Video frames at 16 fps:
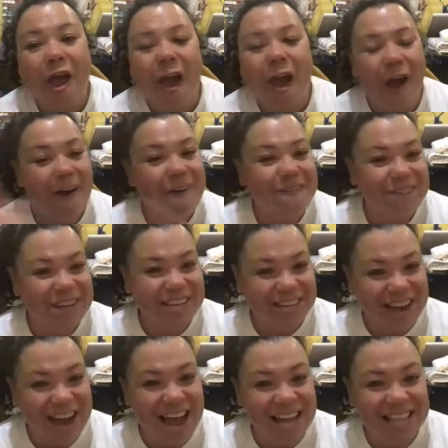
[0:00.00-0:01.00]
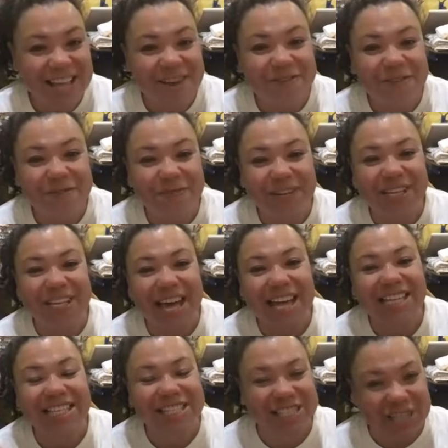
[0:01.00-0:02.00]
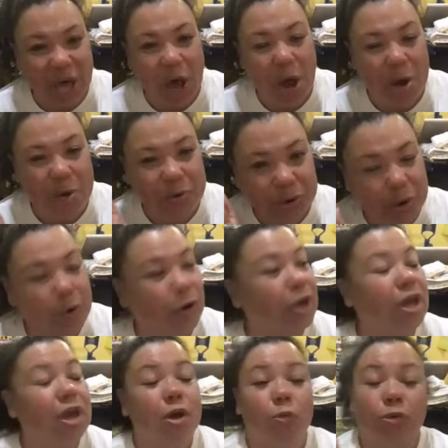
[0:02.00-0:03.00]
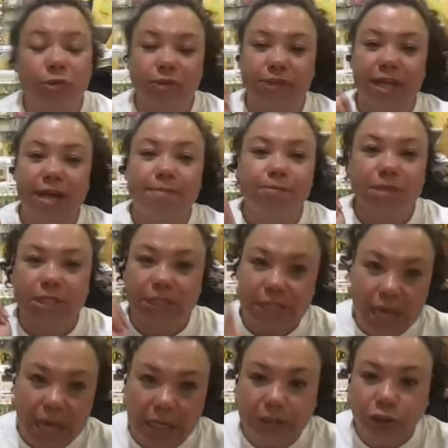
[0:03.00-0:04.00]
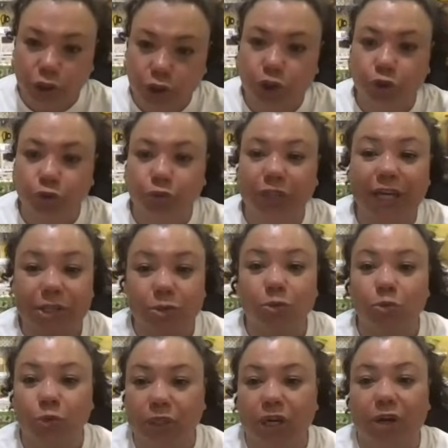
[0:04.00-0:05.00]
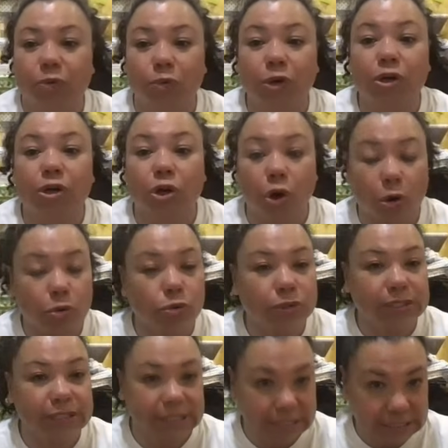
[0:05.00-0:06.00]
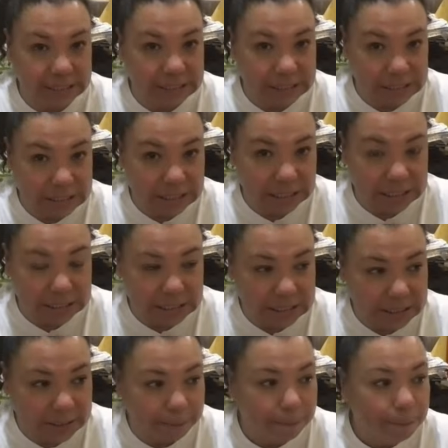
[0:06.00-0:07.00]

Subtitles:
Oh my God, that would be like so cool. Well, let me tell you, that's what we are. We're gold season tickets.